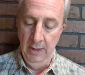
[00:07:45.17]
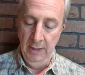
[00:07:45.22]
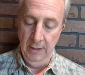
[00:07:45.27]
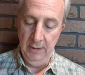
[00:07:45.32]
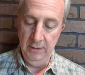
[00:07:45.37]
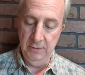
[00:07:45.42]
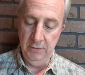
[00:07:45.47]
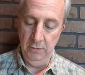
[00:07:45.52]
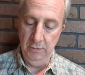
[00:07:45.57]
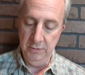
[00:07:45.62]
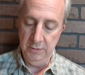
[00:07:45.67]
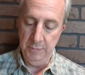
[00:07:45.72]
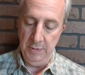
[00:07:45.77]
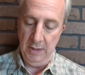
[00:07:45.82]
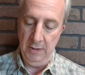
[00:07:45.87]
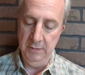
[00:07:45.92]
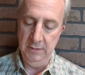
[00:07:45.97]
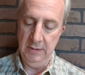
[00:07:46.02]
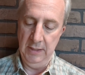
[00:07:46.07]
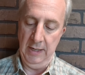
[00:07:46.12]
Kazul
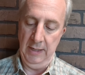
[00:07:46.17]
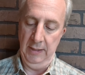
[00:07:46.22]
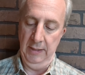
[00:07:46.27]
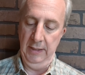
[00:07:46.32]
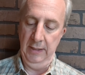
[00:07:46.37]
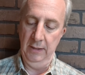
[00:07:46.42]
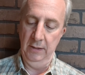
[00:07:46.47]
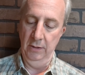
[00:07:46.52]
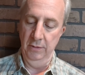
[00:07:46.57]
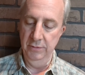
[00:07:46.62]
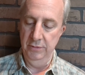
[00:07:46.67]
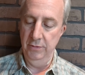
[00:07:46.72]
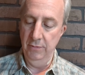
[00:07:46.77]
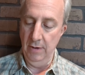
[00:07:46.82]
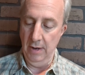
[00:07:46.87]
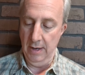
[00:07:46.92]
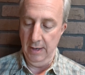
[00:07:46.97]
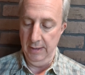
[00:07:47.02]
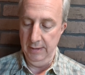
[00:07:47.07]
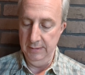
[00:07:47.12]
smiled slightly and closed her
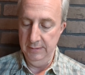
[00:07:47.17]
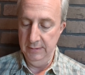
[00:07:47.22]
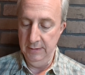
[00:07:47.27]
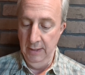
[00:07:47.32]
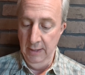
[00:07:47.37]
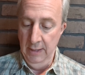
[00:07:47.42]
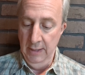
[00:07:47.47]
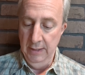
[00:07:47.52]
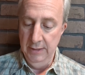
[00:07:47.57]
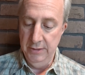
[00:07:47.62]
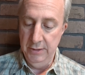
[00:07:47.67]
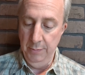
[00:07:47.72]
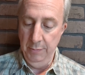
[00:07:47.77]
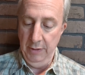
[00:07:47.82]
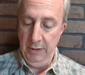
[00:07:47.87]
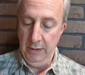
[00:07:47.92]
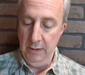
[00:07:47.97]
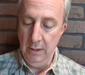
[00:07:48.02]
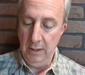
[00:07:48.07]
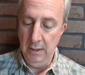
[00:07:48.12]
eyes.
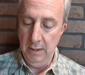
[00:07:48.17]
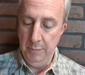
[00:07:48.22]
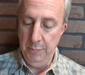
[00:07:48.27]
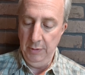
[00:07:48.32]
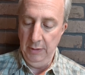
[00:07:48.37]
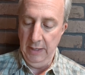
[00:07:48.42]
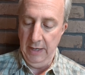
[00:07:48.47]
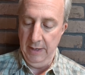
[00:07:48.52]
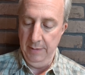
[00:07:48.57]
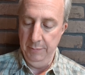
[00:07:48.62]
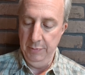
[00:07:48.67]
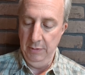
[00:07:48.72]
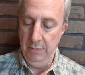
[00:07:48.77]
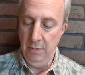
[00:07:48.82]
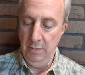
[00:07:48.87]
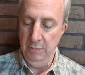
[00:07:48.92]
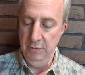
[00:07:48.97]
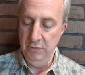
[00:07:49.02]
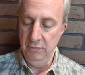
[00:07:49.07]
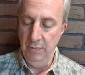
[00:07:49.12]
Cimorene caught up a lamp and
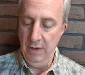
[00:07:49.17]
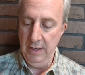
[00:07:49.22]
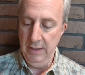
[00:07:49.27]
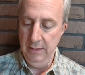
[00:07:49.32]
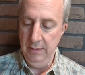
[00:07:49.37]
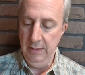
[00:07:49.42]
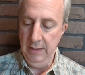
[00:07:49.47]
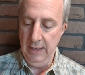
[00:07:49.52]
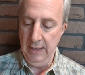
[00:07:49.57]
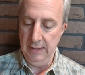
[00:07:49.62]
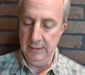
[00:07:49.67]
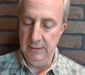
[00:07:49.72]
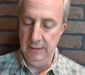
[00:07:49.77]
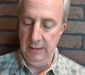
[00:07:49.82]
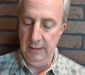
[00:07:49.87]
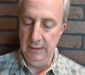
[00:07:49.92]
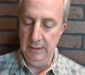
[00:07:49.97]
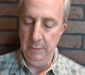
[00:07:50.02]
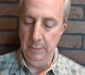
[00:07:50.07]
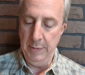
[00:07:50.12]
almost ran to the exit
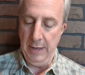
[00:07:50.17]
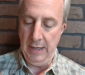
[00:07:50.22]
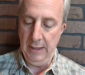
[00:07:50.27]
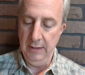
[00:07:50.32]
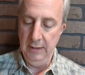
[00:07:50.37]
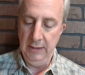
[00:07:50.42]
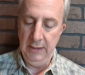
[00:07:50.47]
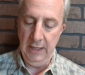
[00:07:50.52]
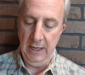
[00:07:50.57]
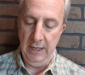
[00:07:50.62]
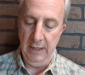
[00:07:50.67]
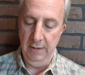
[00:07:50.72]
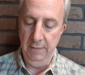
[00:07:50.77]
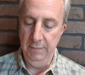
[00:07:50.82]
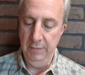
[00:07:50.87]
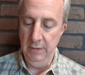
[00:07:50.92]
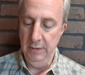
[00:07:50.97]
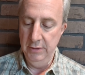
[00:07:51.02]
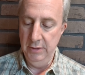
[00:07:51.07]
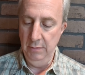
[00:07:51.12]
at the back of the cave.
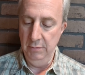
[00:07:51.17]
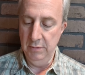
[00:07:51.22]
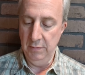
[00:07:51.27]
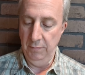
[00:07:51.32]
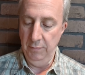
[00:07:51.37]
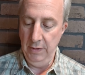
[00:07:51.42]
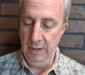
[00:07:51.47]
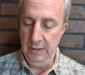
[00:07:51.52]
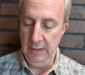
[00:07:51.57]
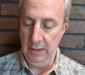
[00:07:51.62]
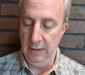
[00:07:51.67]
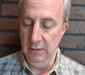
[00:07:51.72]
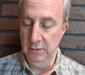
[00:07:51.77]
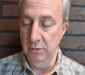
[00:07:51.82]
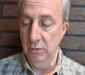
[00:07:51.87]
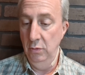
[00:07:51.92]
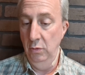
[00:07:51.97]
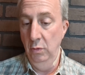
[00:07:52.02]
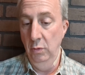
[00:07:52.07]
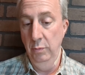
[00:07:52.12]
She was afraid that
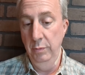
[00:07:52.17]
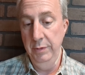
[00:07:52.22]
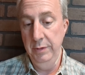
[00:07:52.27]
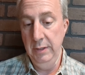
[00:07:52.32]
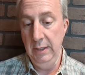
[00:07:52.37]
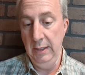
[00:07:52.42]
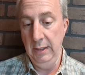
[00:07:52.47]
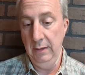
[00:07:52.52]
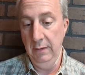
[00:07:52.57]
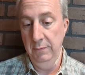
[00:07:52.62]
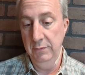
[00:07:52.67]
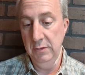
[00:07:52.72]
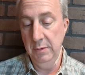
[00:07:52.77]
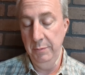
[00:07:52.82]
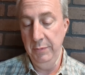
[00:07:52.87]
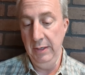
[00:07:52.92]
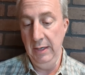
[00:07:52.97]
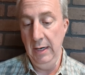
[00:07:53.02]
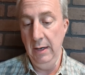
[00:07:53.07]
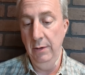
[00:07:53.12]
Kazul would think of
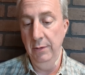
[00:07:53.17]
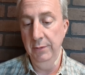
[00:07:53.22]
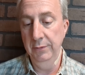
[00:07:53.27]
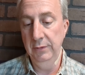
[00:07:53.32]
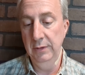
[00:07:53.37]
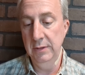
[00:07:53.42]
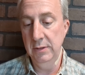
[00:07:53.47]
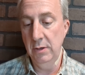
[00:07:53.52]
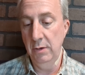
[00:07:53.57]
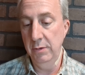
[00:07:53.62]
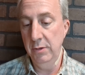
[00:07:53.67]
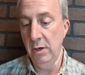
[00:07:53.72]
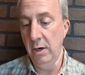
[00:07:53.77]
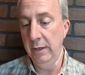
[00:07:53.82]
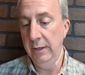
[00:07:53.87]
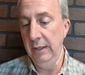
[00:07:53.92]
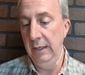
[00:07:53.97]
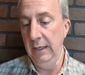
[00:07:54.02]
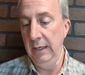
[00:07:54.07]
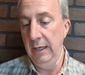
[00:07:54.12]
something else and start
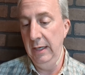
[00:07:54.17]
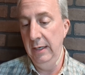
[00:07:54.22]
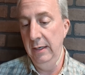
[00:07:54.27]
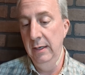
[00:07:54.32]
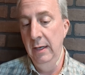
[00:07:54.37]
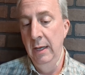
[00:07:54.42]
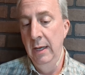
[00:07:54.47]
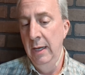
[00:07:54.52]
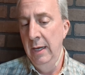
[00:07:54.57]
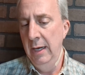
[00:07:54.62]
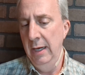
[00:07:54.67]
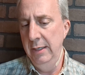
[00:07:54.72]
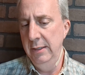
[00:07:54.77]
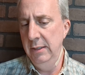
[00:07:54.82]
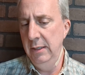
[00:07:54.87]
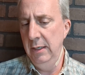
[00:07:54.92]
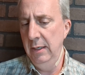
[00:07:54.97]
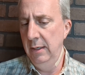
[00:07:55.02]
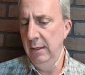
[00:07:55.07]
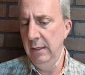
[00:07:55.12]
talking again, and
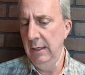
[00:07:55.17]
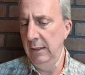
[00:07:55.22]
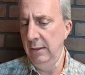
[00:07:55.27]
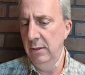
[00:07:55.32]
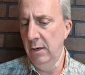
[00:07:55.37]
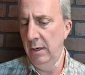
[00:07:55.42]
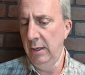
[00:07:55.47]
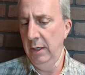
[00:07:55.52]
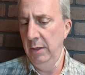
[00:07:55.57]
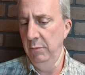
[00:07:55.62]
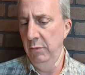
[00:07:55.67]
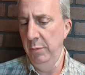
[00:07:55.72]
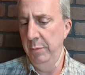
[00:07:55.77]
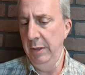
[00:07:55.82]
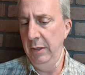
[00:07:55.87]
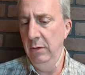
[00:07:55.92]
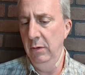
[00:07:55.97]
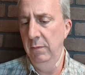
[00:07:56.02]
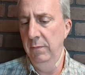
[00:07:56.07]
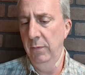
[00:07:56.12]
she didn't think talking would be
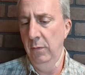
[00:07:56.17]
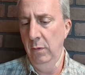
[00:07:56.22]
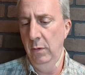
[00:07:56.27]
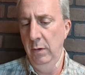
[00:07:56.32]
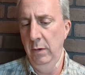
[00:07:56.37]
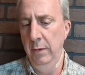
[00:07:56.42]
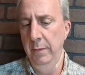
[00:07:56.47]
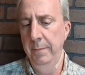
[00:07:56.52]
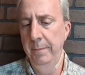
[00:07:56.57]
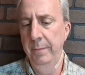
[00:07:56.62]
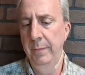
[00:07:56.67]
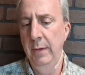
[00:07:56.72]
good for her.